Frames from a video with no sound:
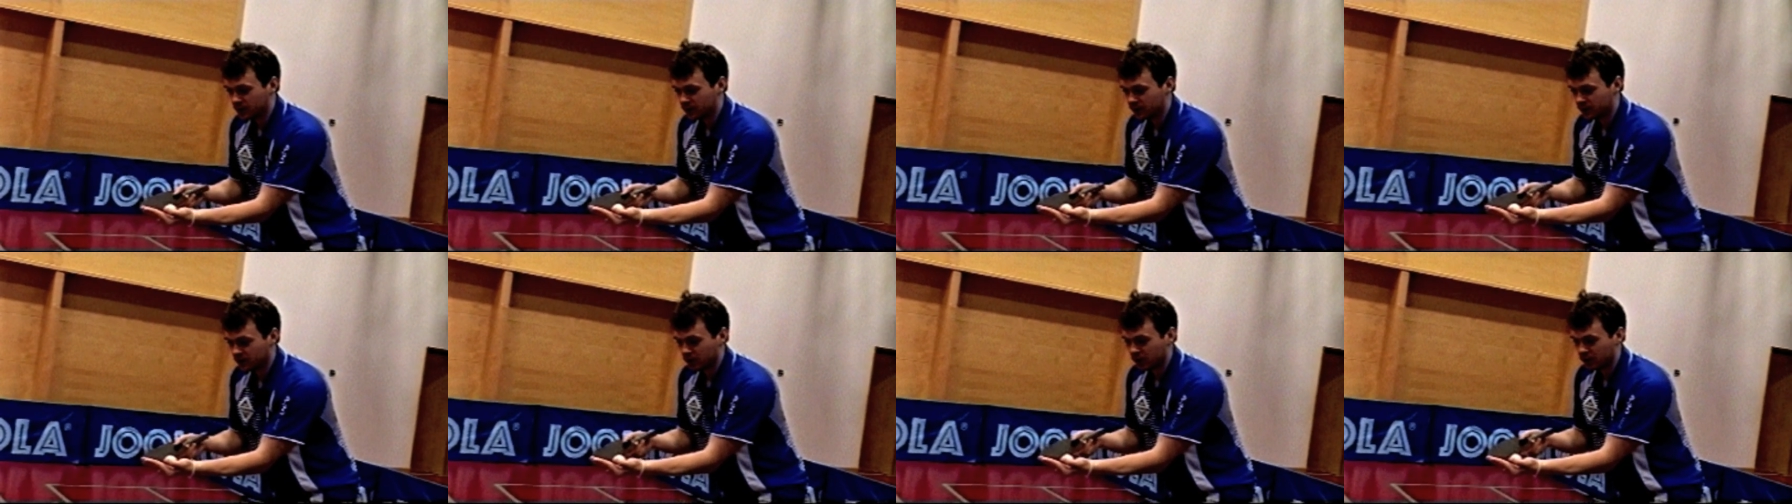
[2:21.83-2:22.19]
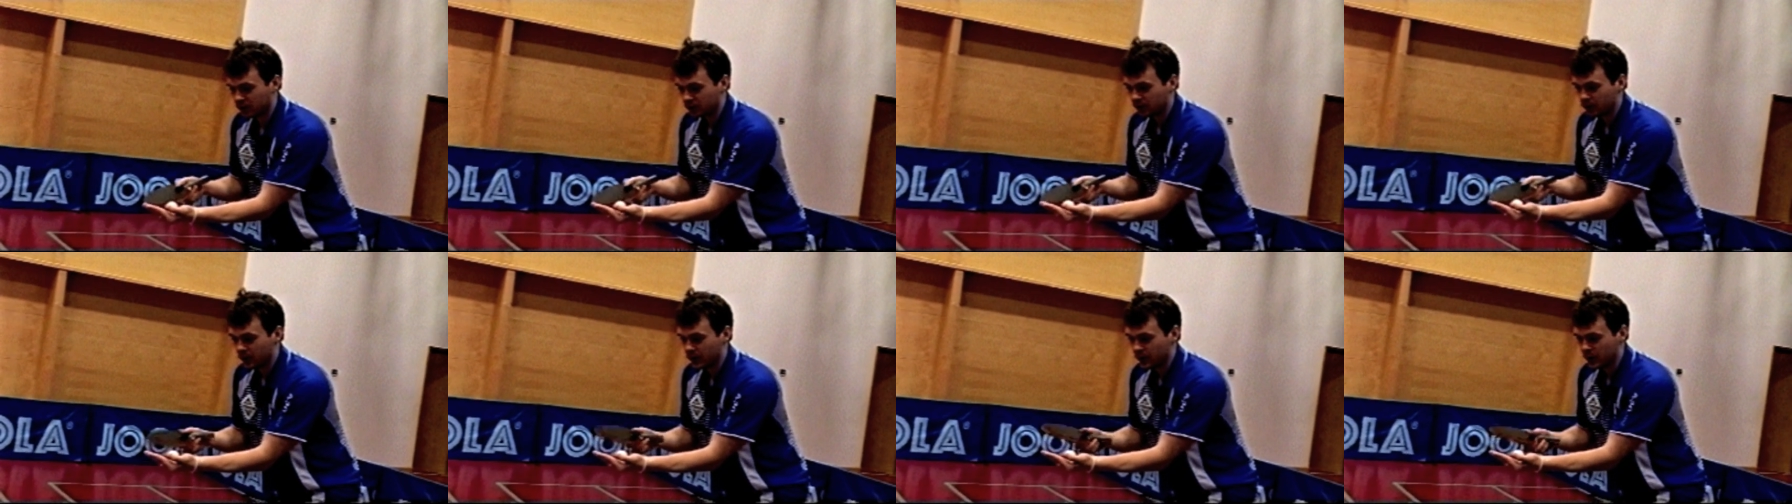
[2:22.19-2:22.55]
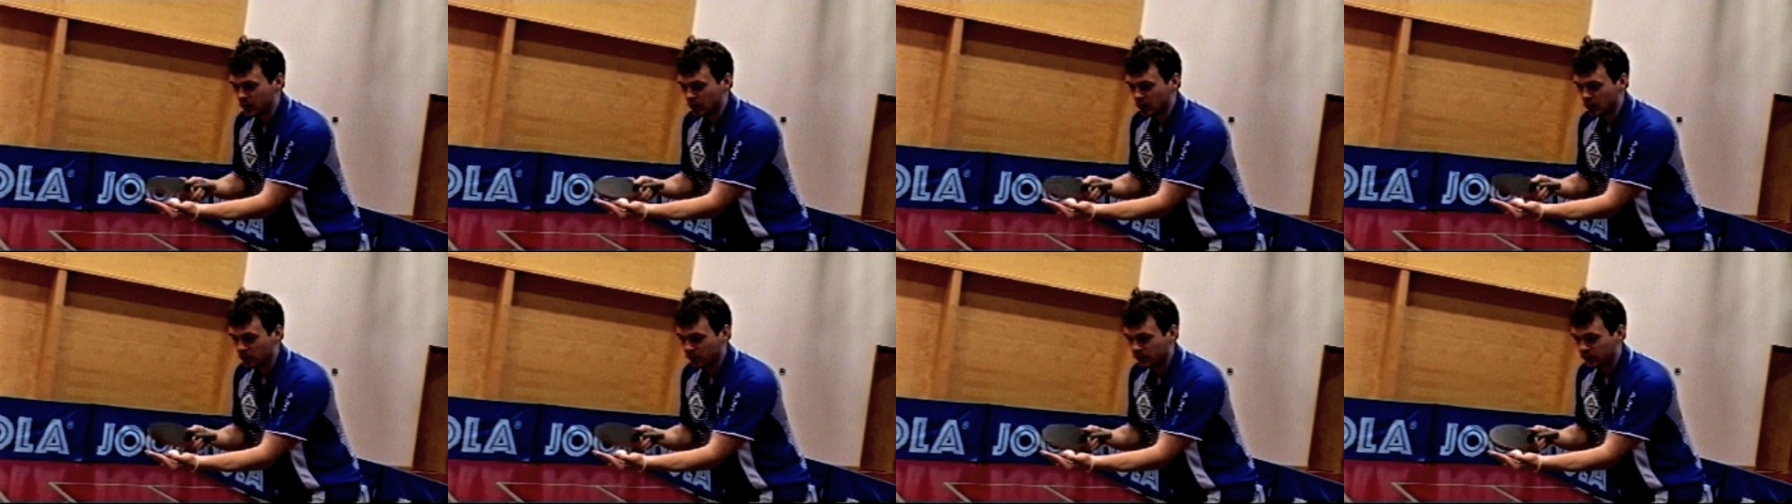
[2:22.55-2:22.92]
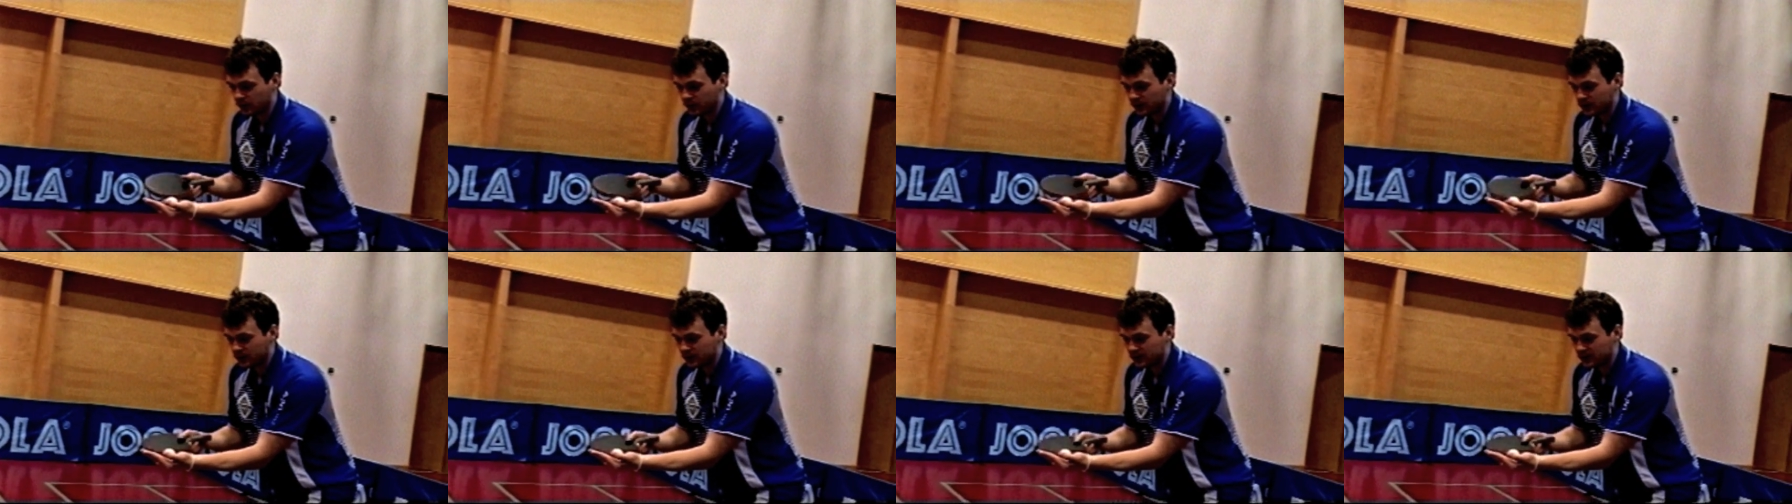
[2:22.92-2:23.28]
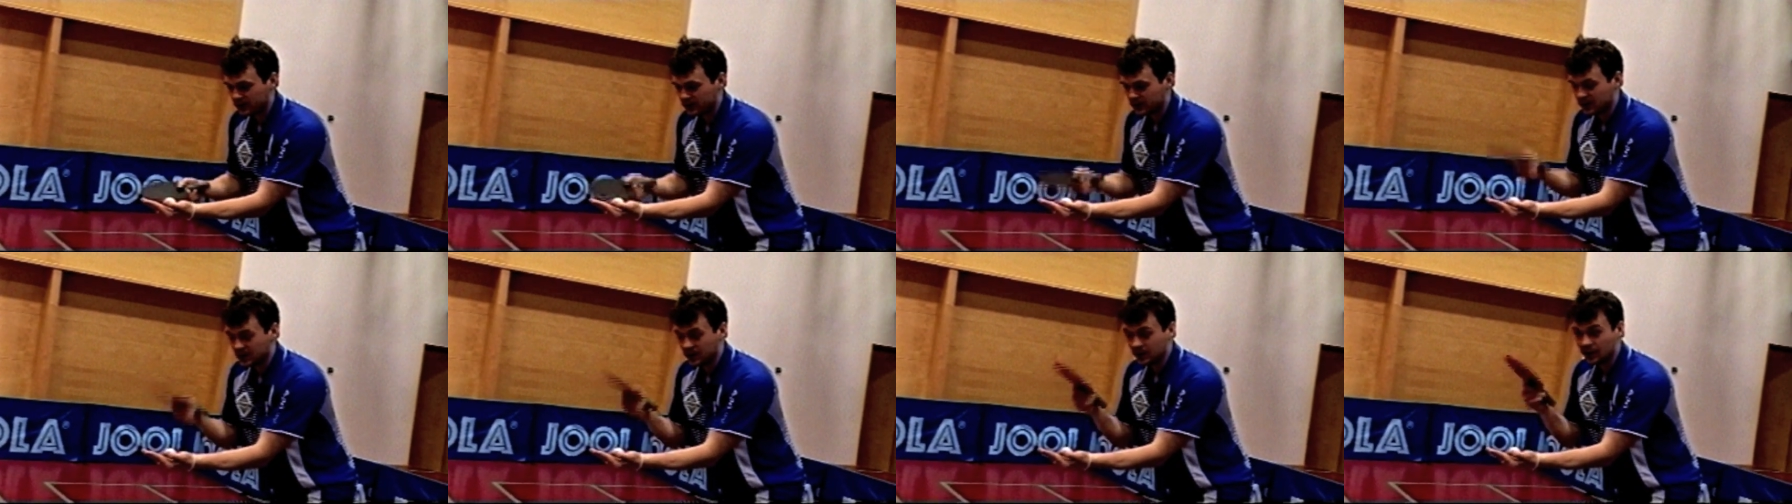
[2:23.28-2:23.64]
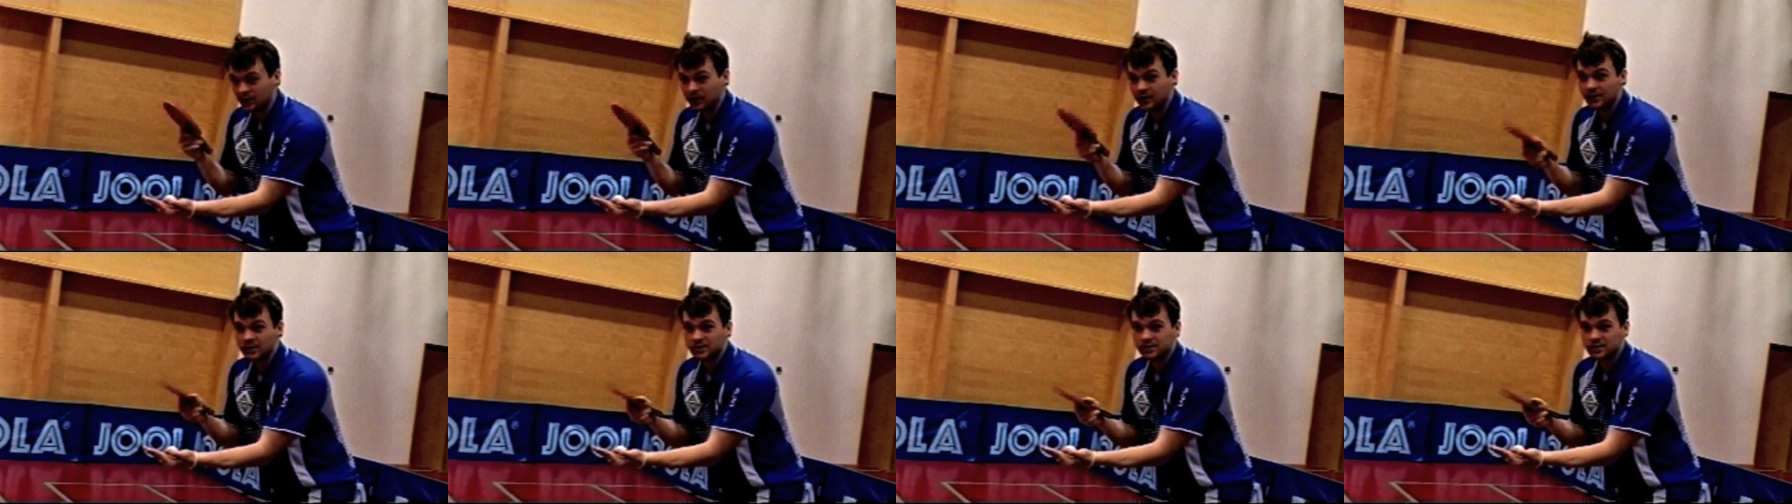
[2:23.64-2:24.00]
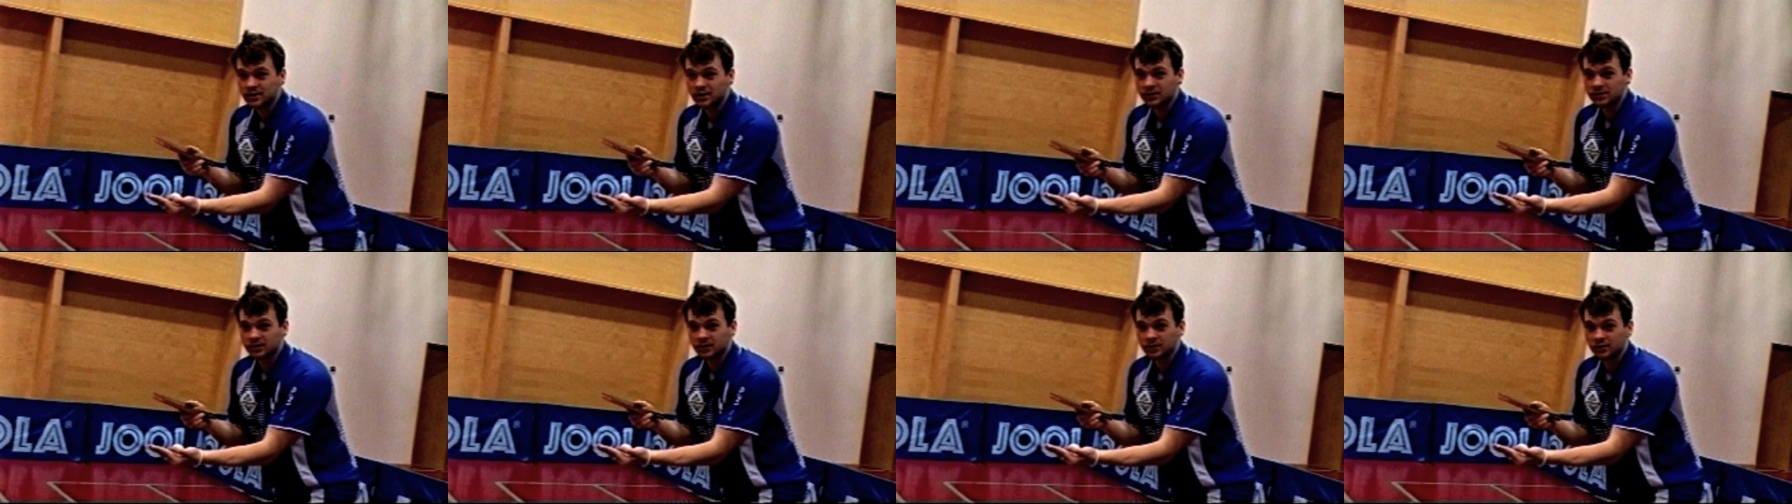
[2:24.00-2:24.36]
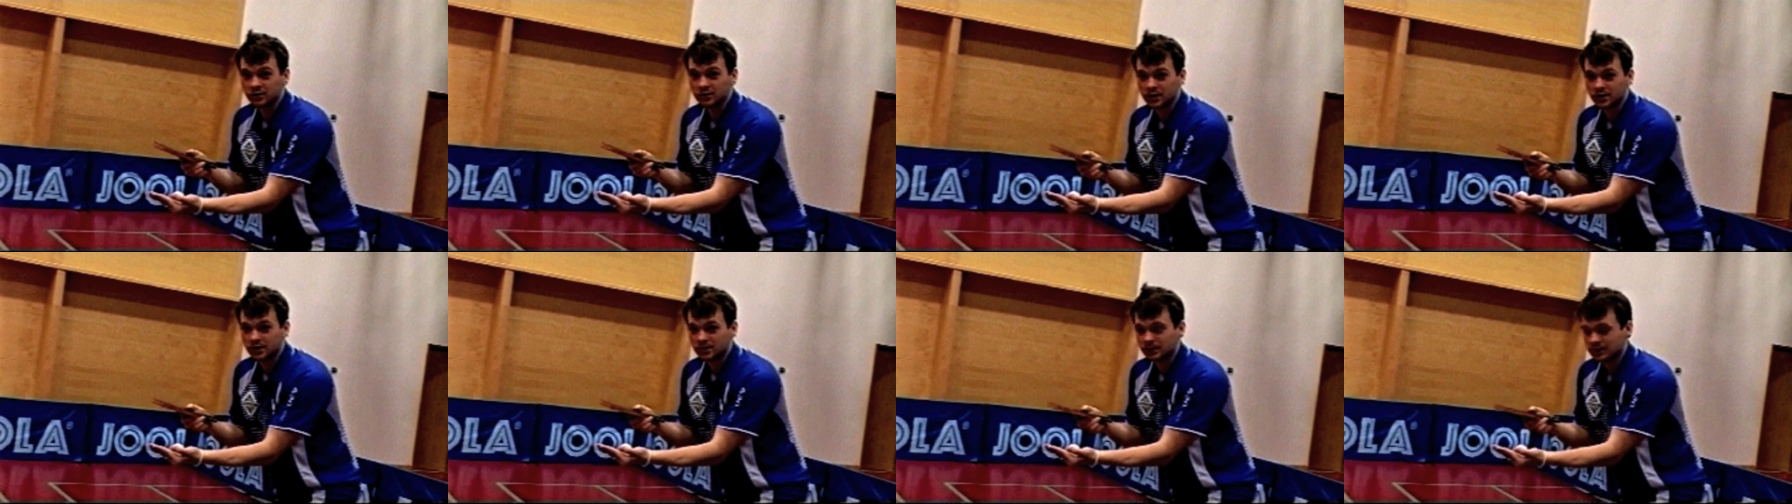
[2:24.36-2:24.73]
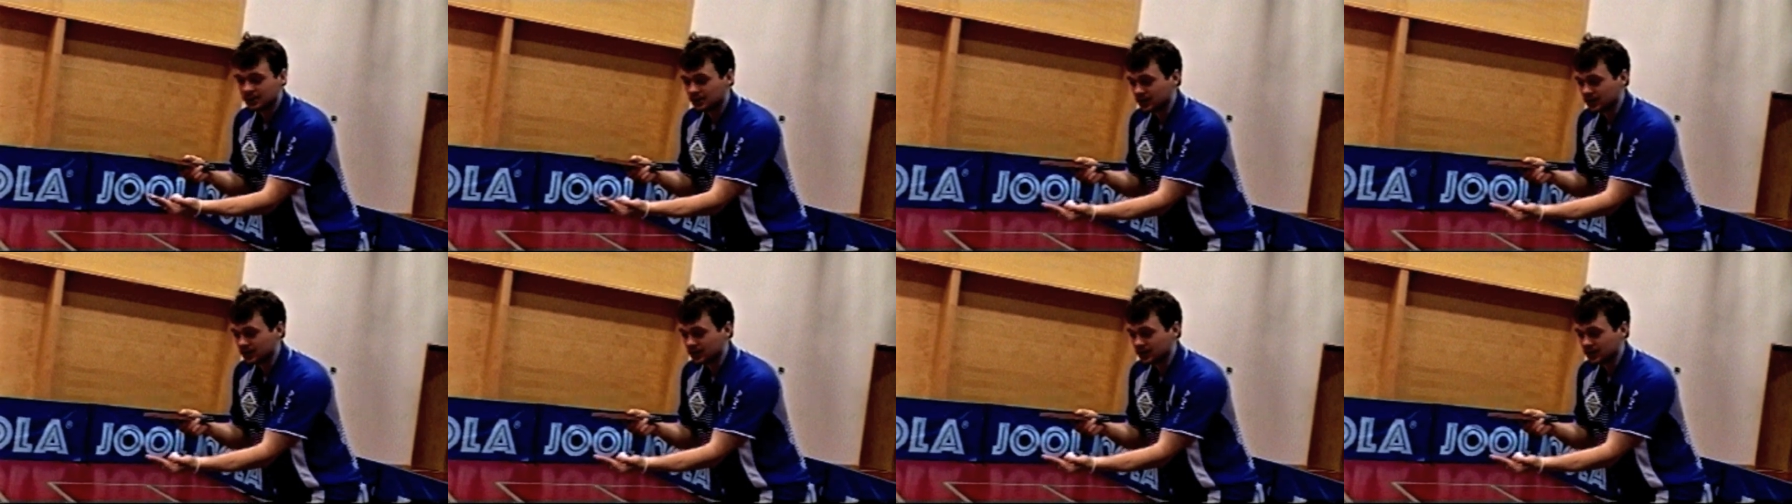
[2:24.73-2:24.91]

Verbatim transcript: and you've got to throw it up at least six inches